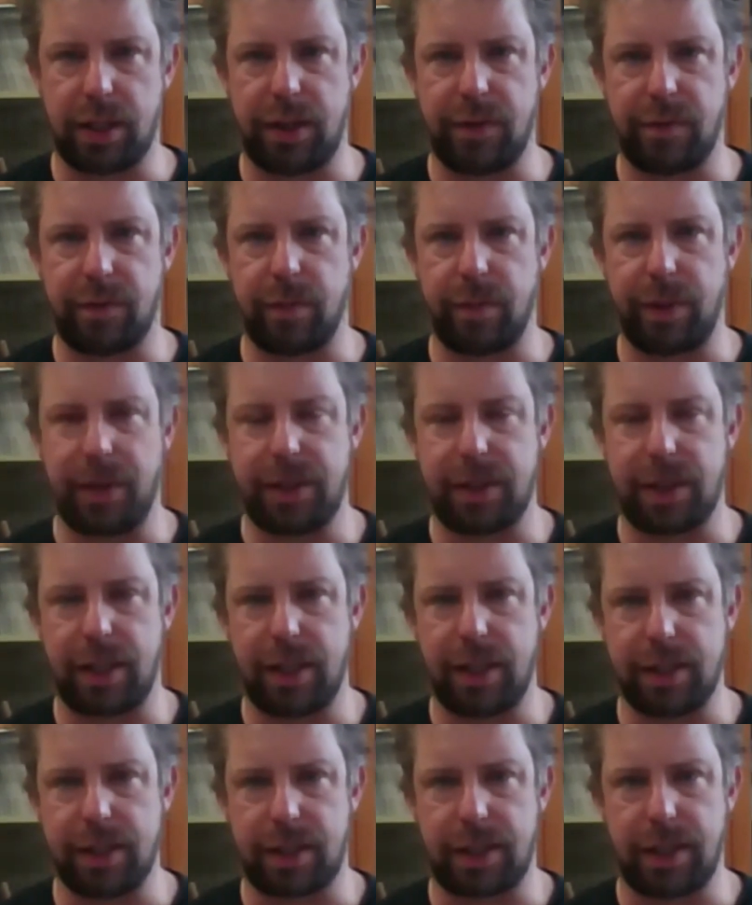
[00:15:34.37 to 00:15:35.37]
clean
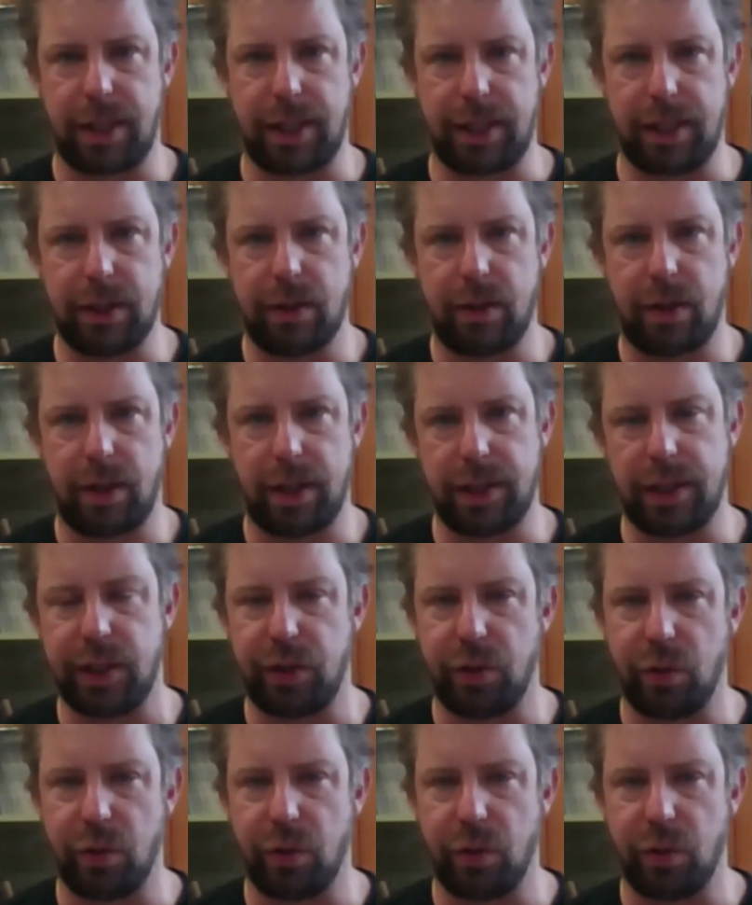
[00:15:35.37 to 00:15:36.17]
fermenter is clean, i.e.